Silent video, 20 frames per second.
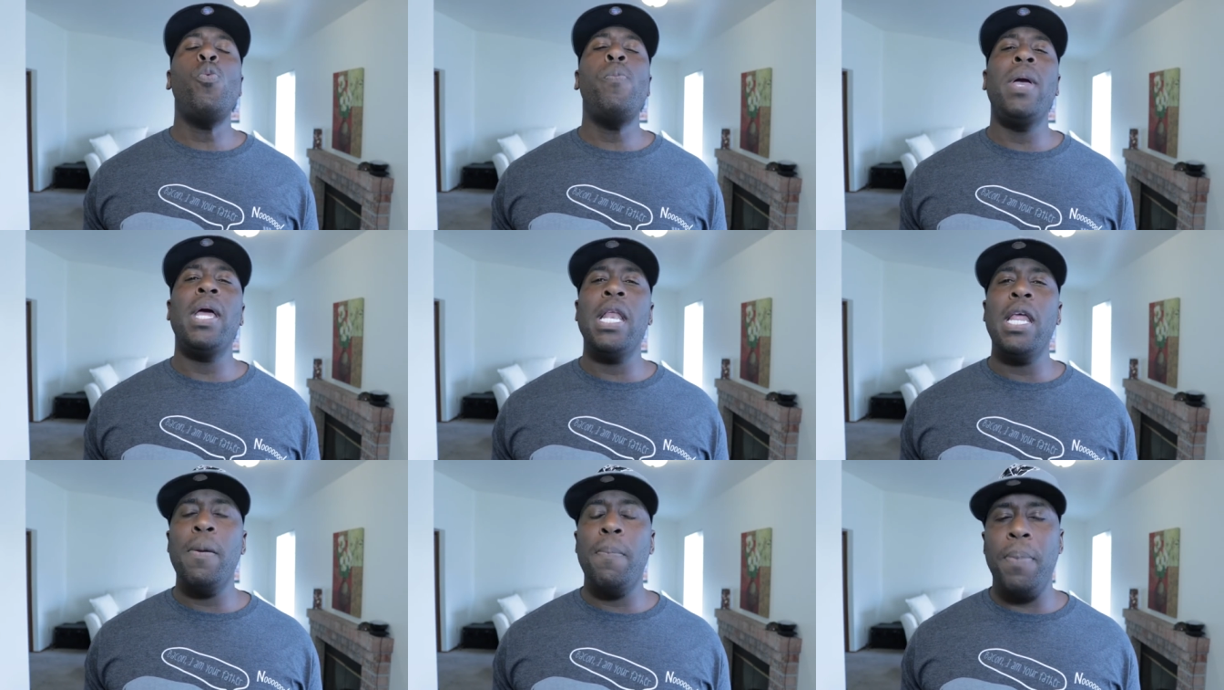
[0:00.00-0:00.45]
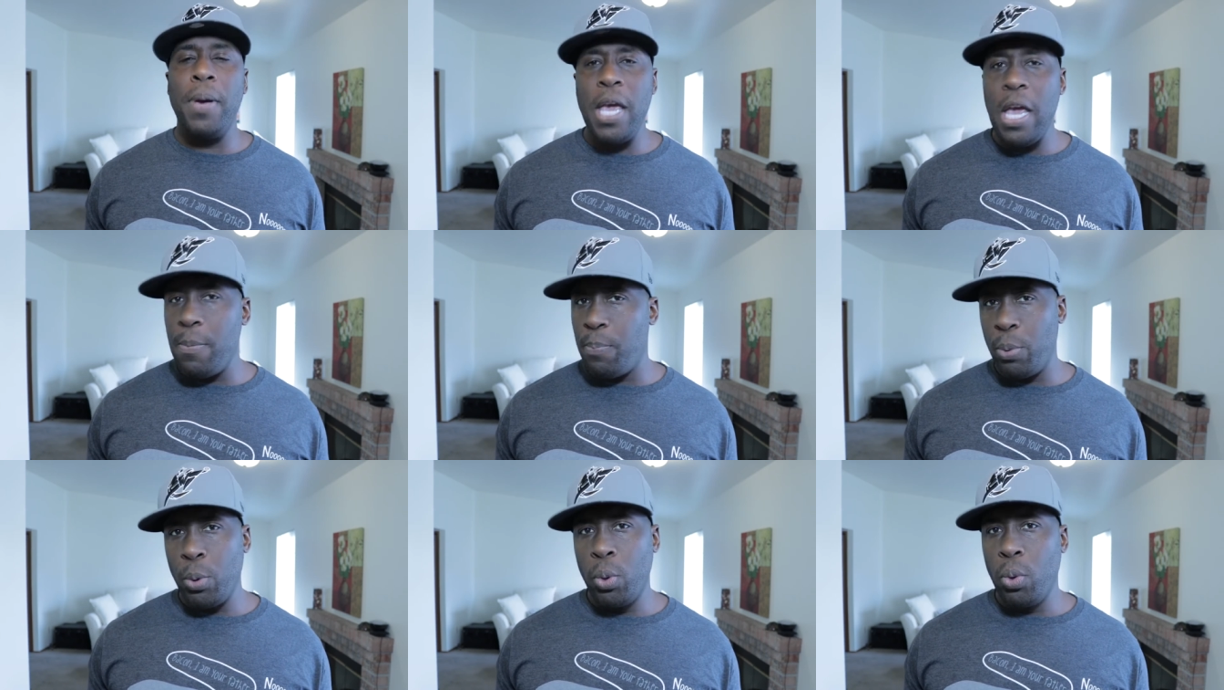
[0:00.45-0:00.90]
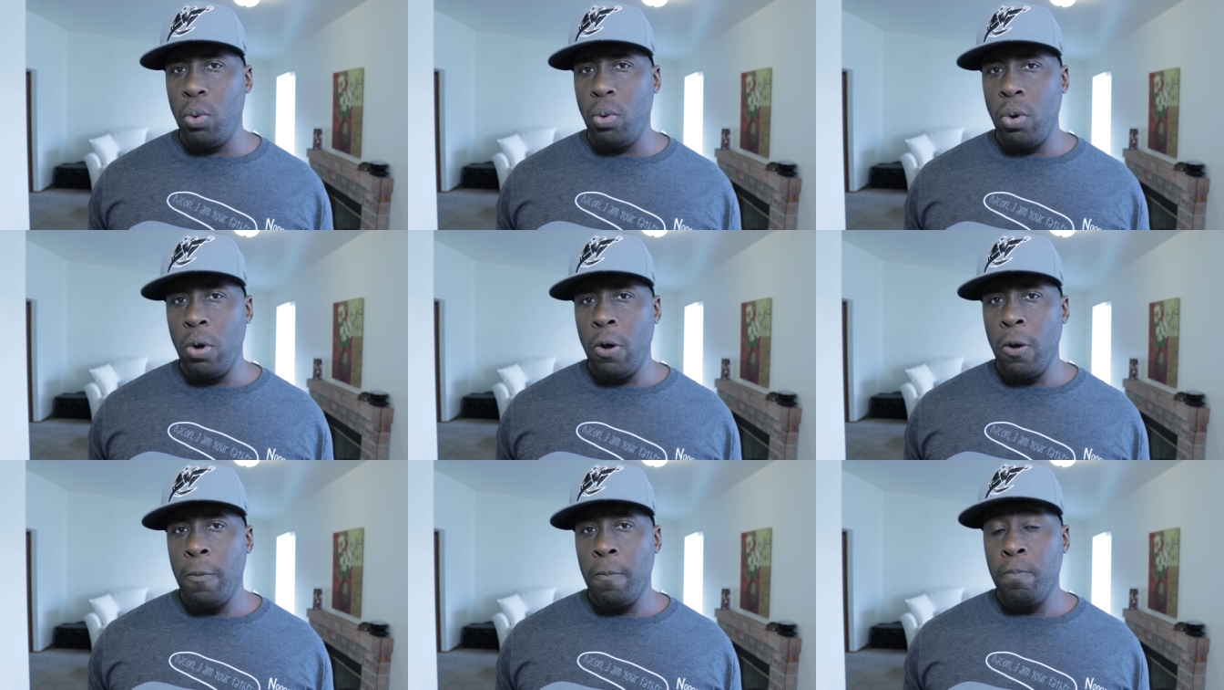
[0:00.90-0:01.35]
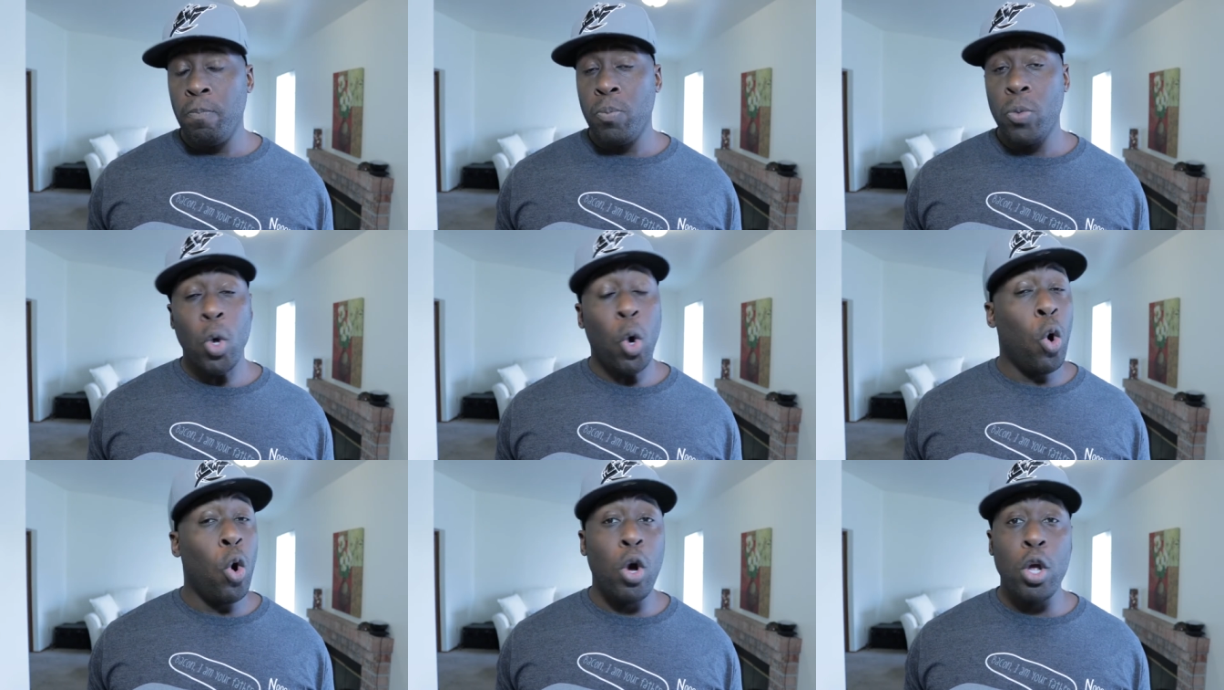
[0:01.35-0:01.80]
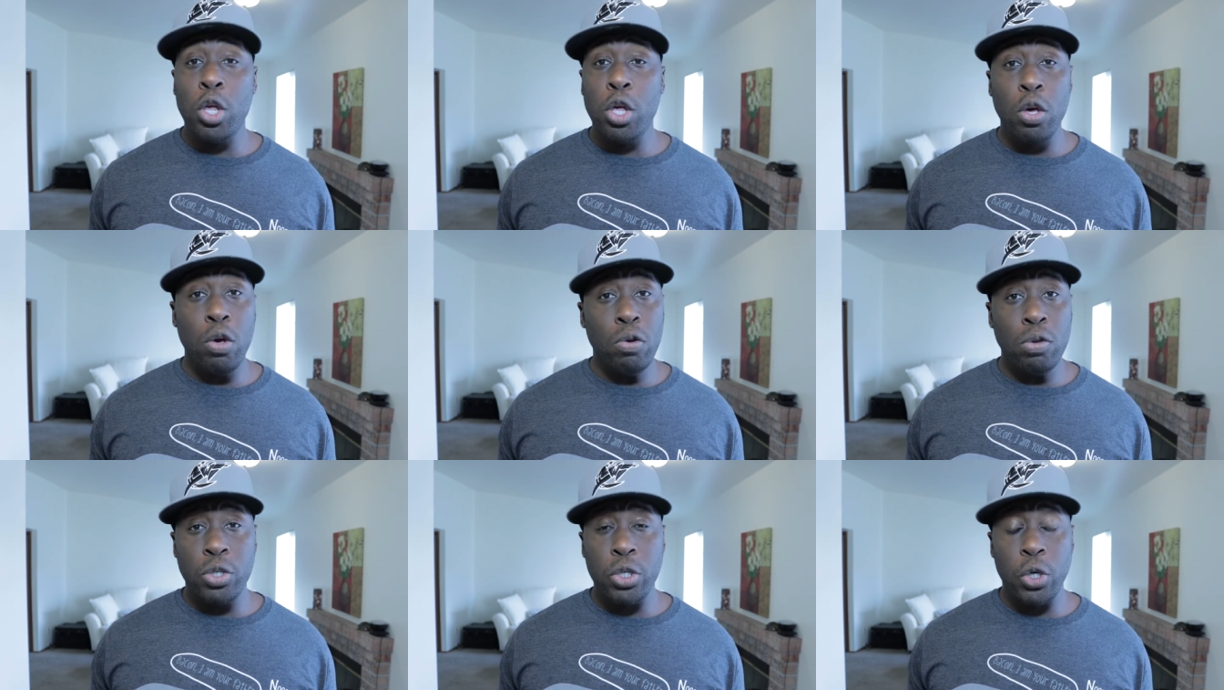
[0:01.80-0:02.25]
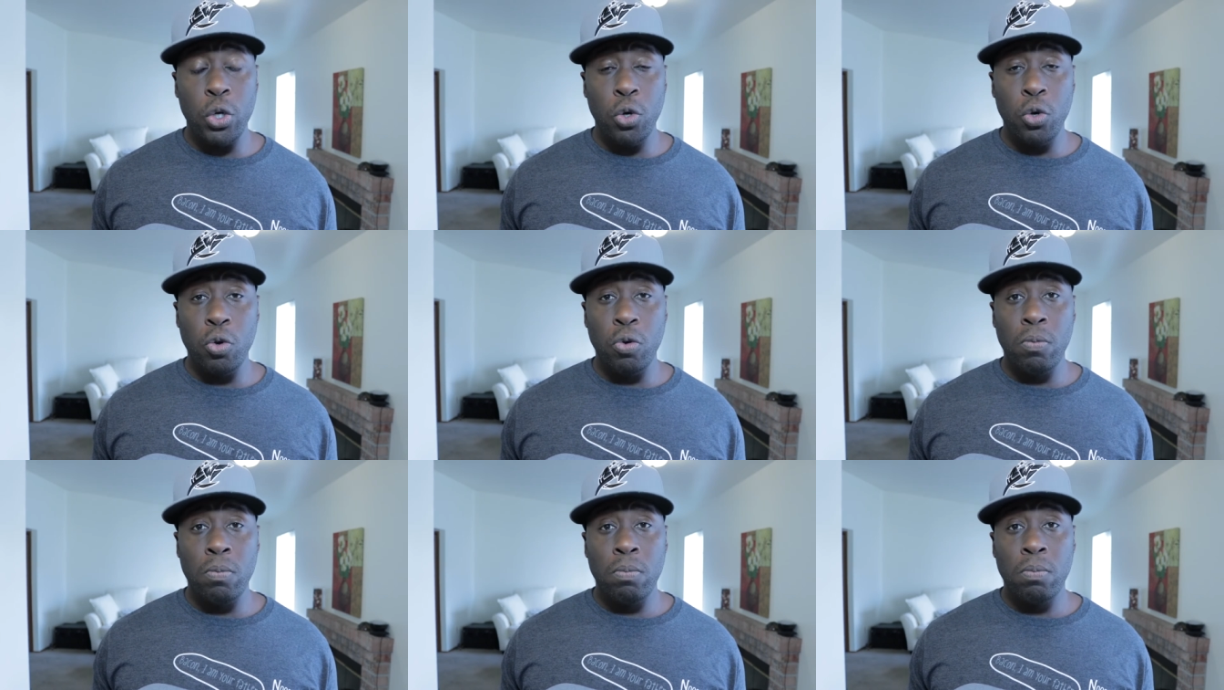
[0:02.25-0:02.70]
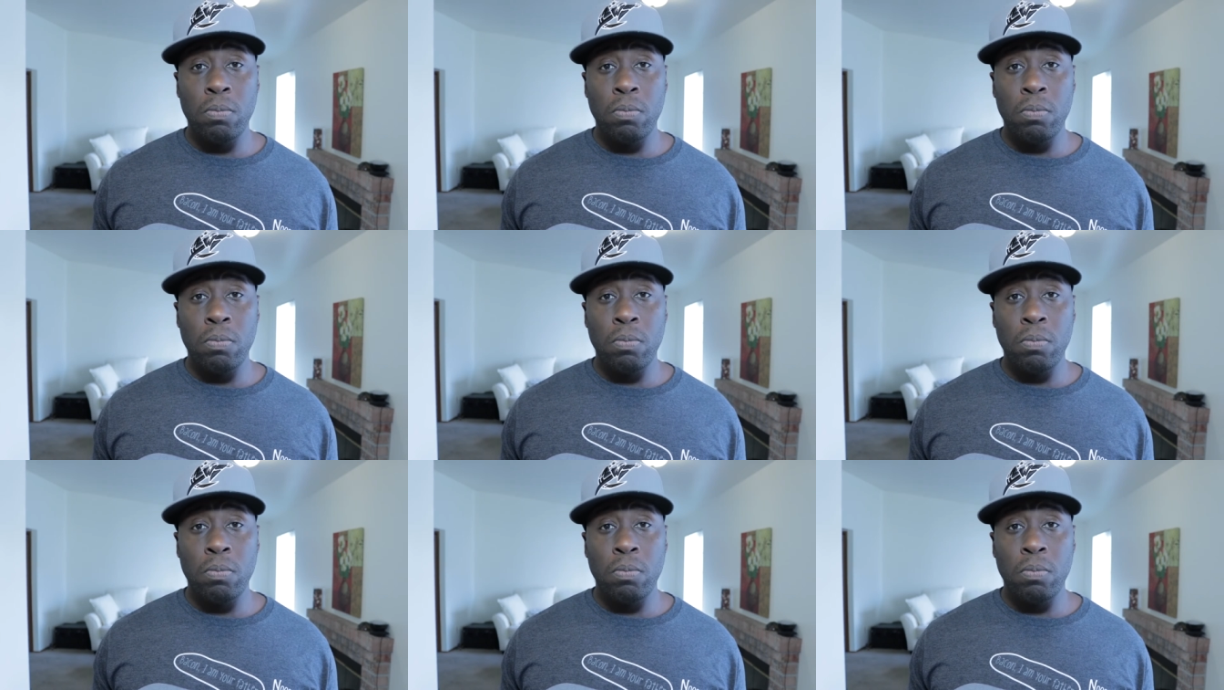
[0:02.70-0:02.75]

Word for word: many people on YouTube,